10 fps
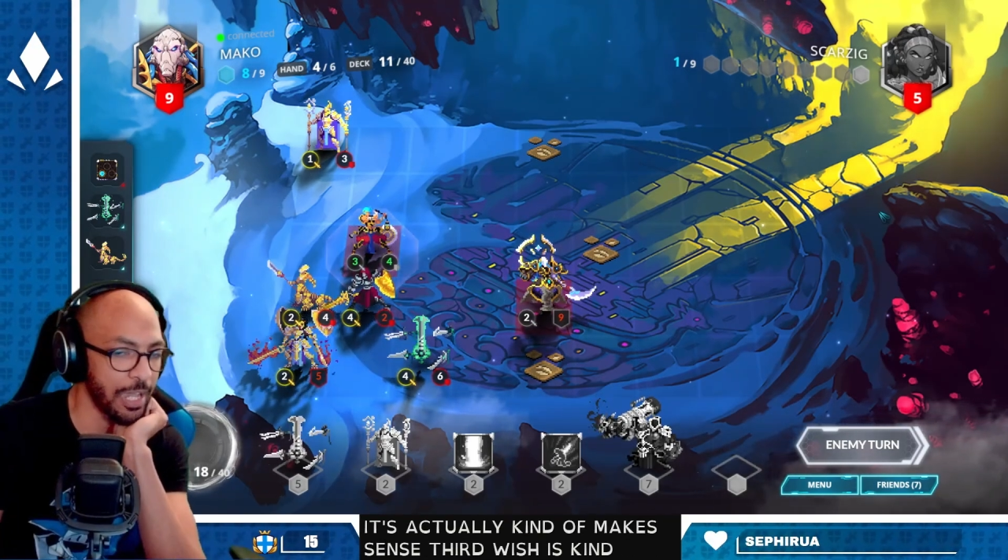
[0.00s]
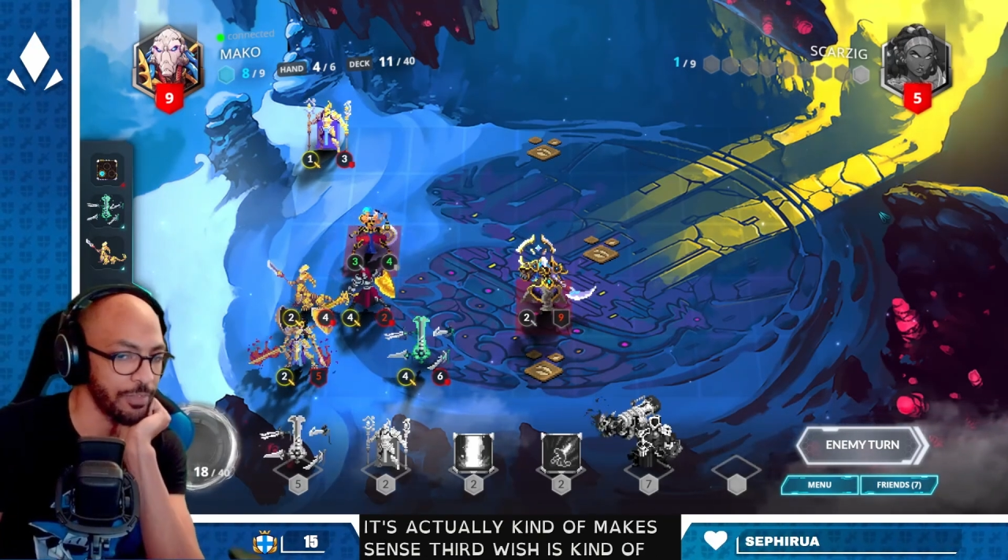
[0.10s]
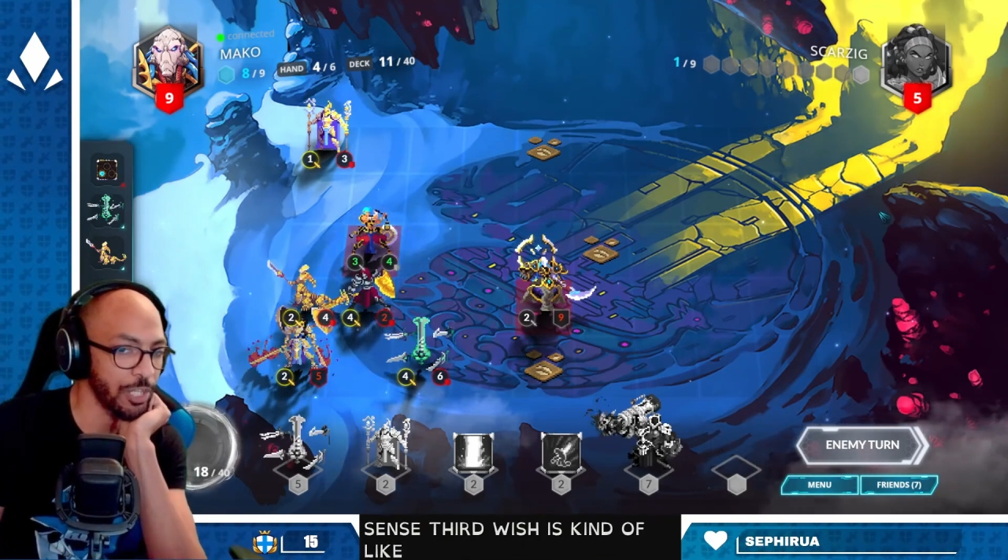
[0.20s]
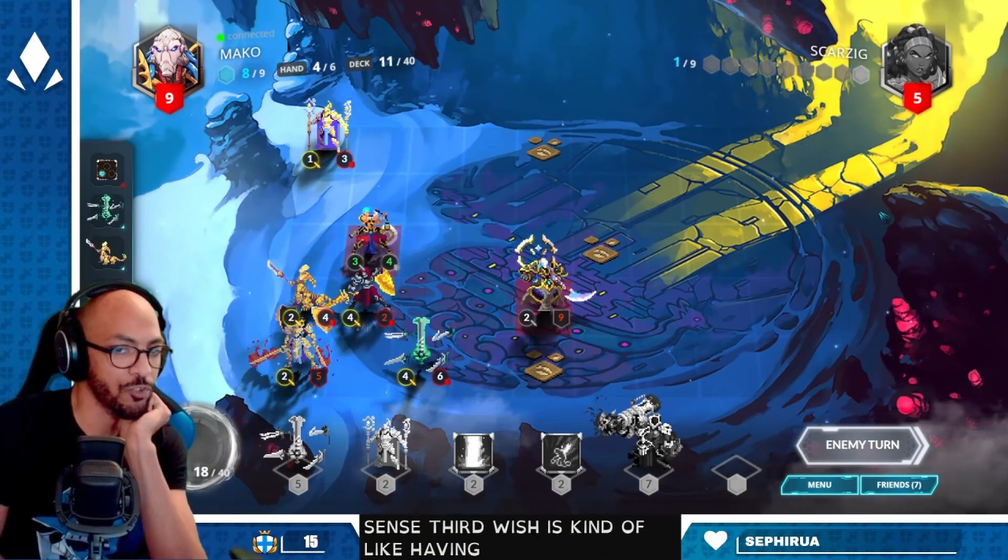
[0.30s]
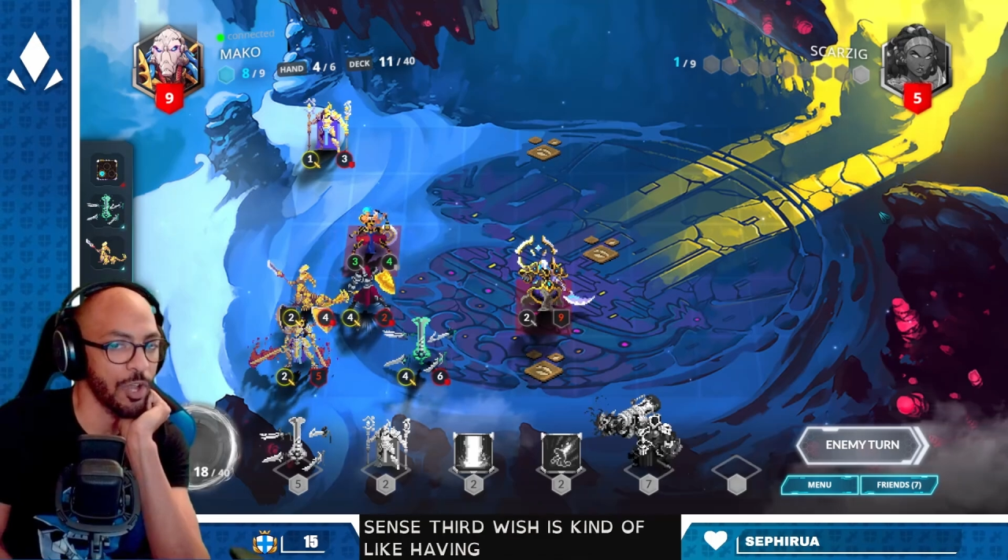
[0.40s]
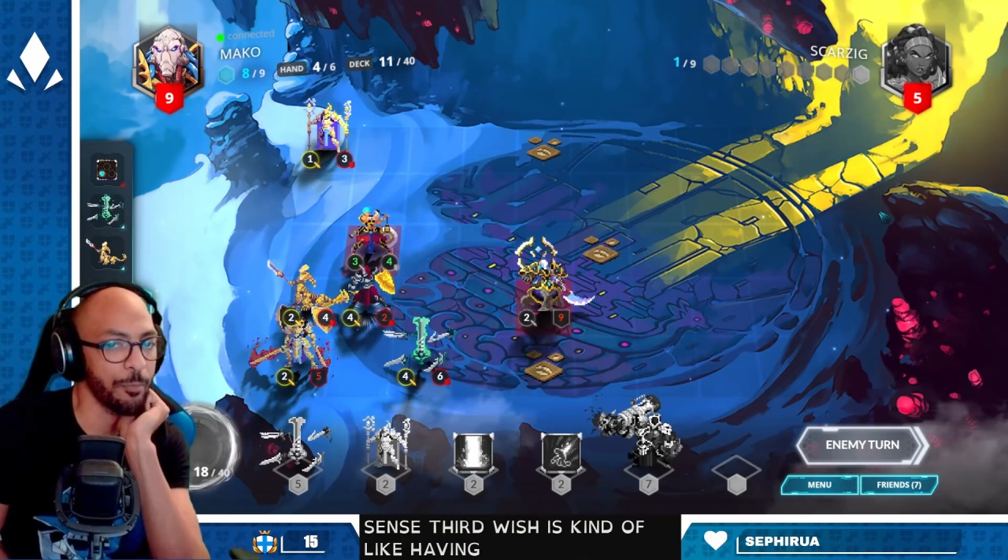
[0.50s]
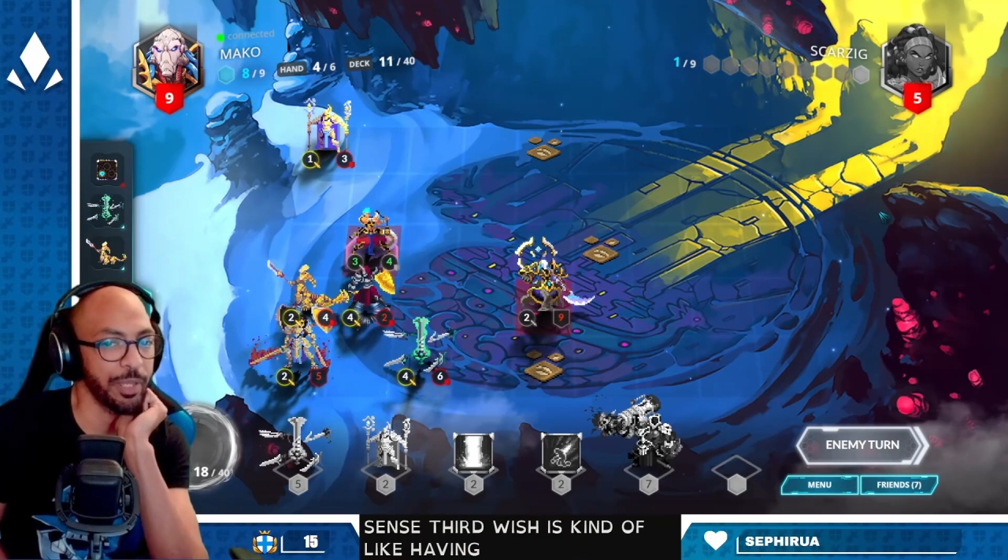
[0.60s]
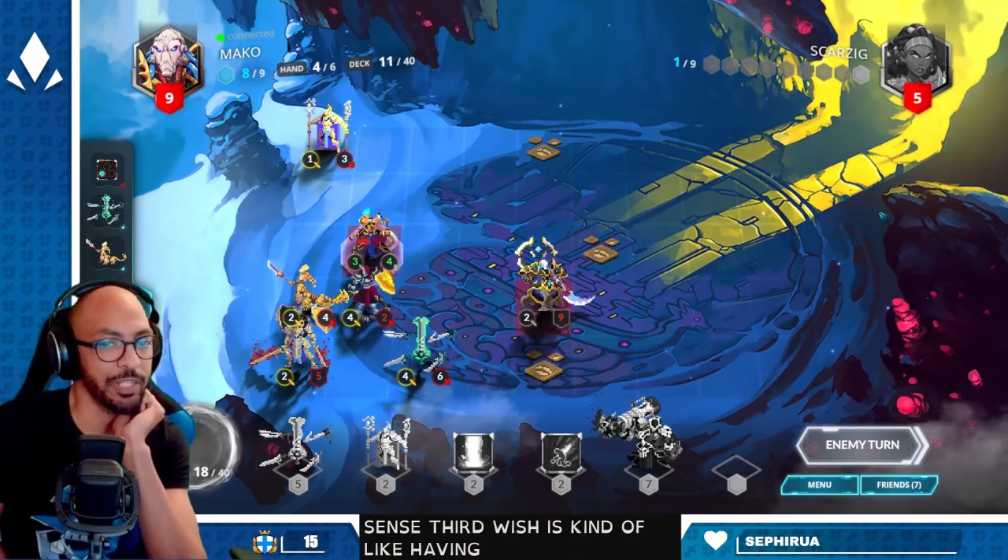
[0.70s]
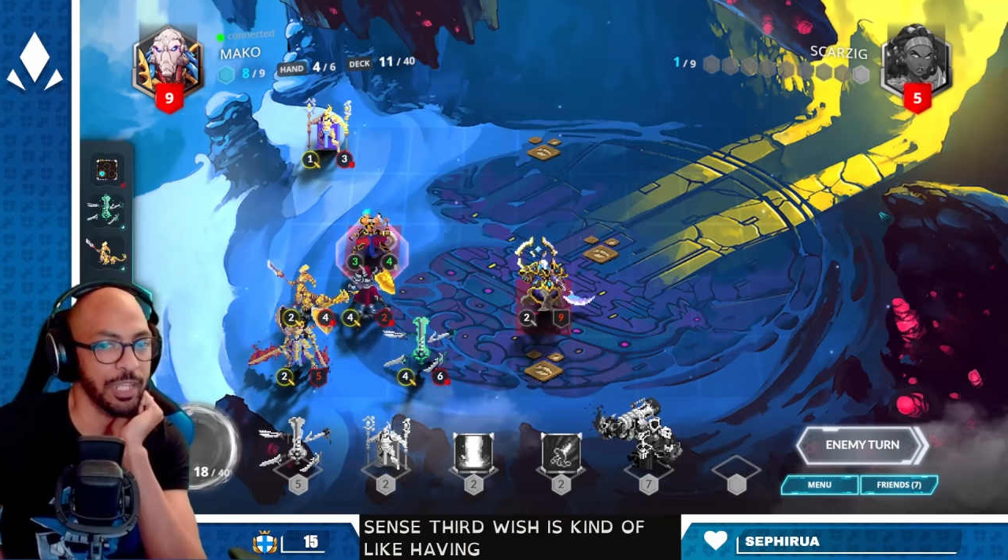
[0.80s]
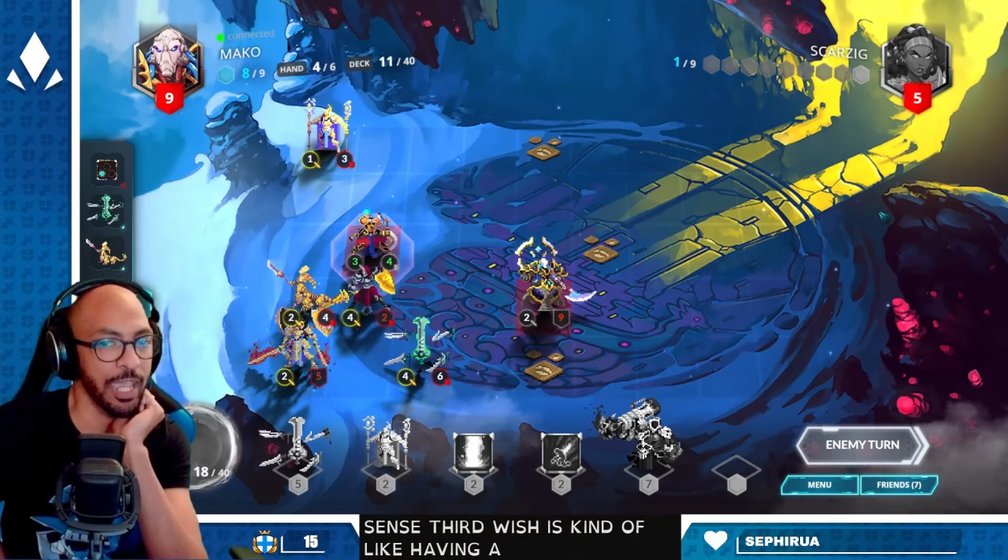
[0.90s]
having
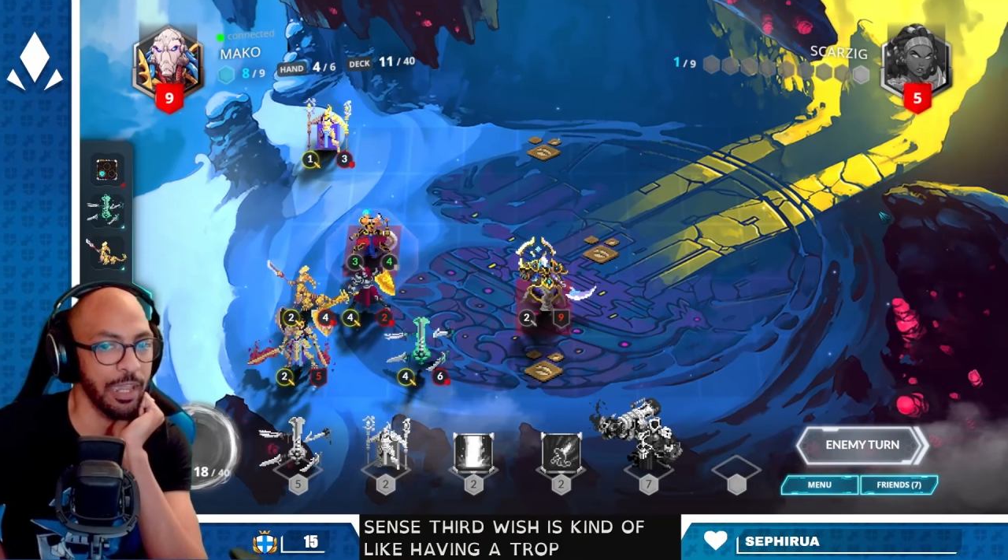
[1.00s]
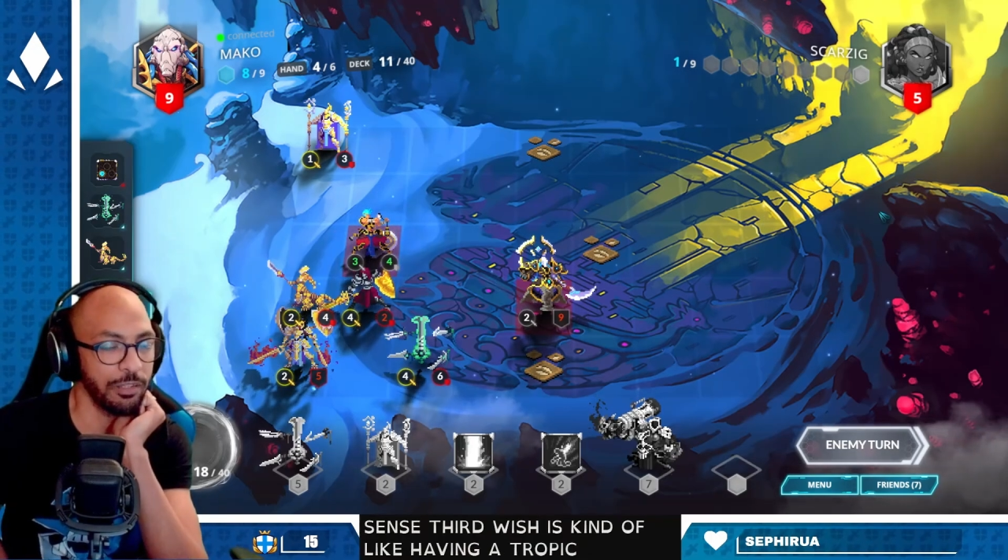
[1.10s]
Entropic Decay,